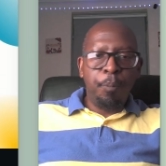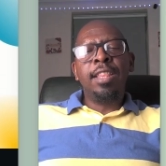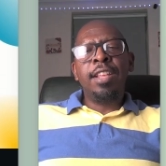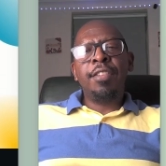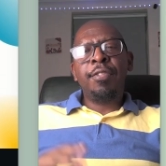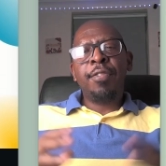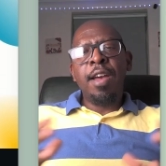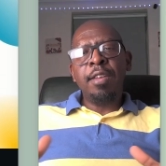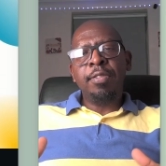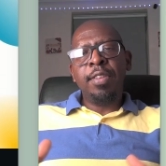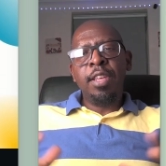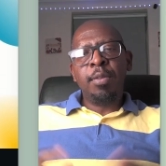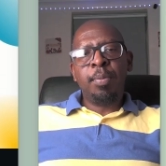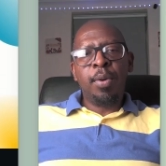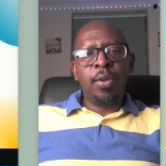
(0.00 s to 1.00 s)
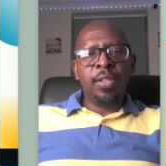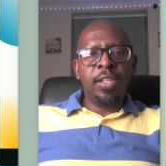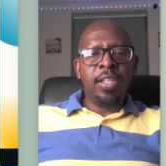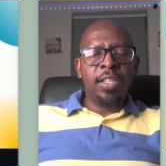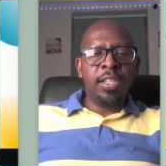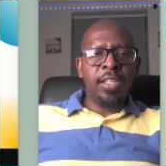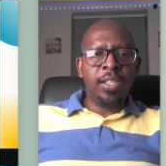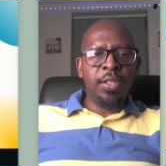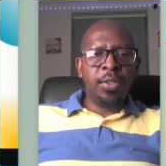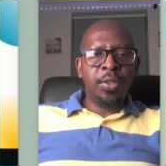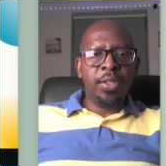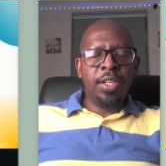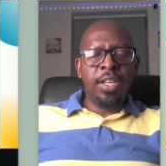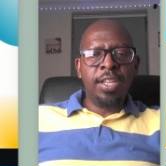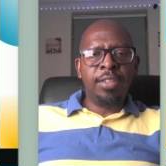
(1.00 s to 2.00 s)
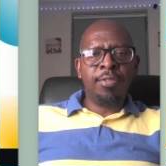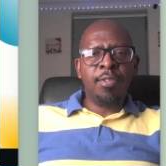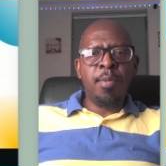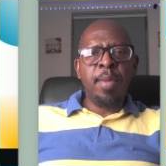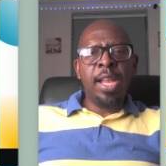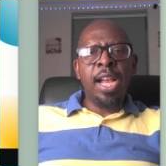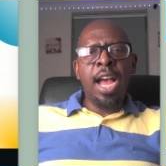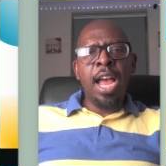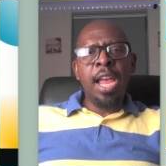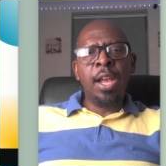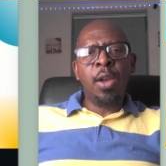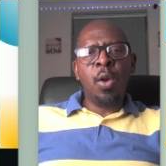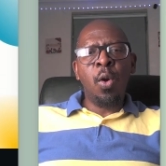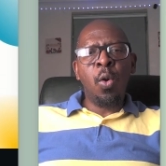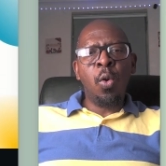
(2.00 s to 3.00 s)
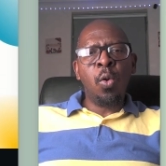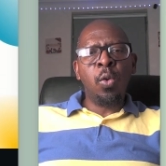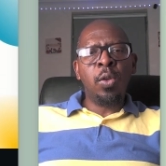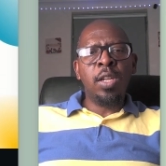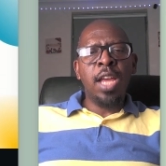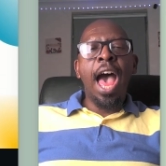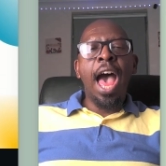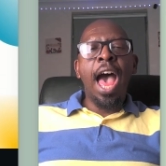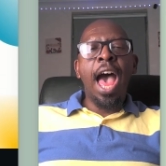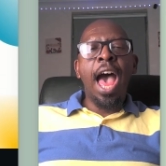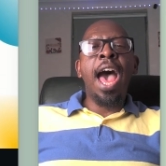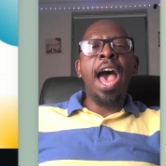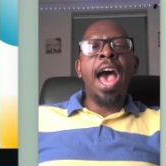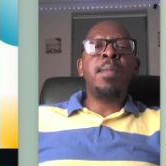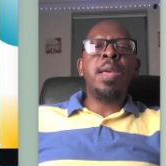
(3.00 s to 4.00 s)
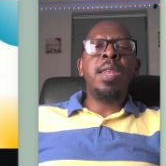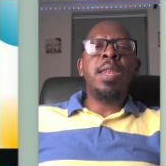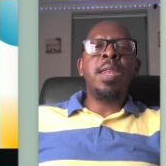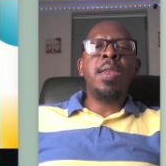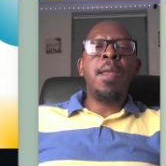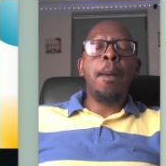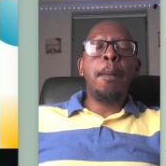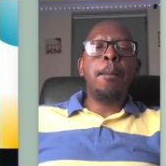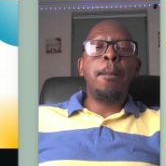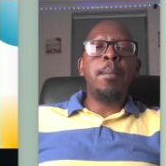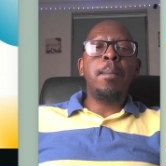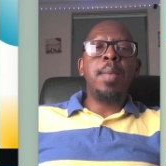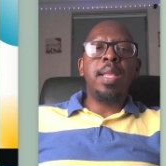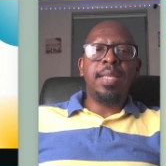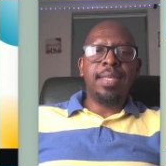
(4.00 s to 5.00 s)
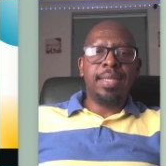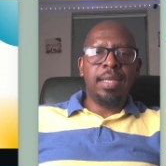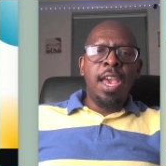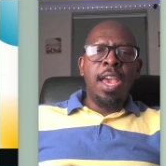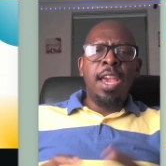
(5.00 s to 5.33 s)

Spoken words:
This 5 stage process is from a guy called Hyman Minsky.